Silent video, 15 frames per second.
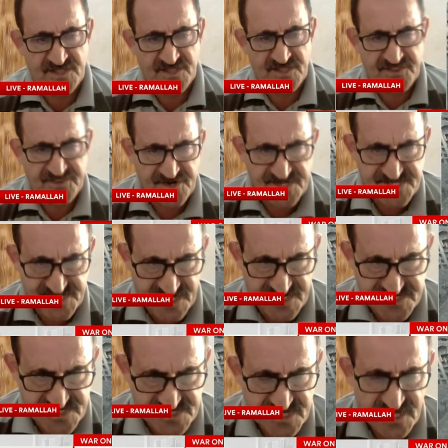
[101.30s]
three
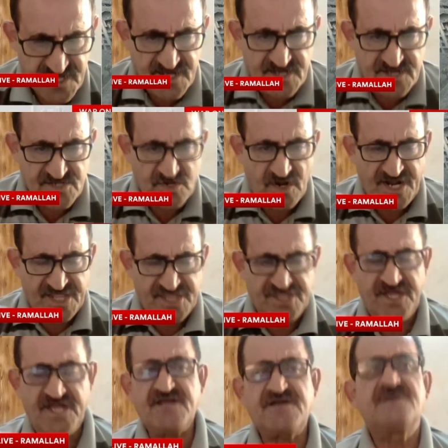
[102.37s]
stages. So I
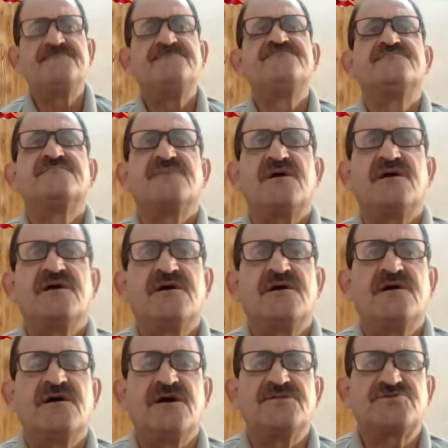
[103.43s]
think
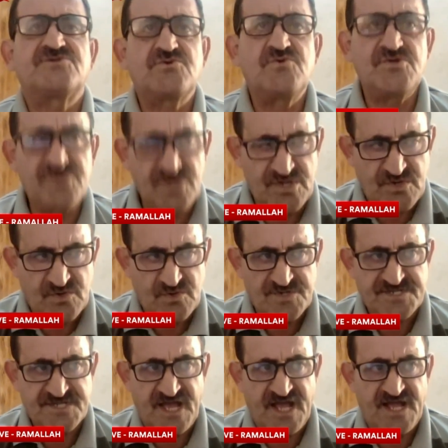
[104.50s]
it's good news,
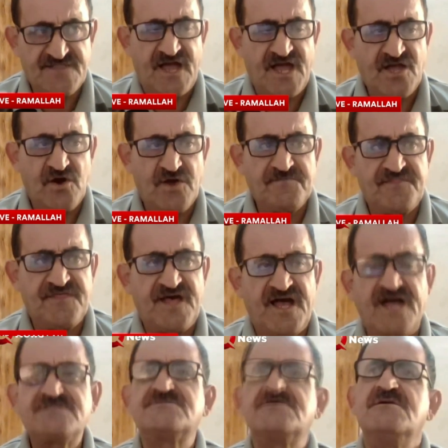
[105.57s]
and I hope that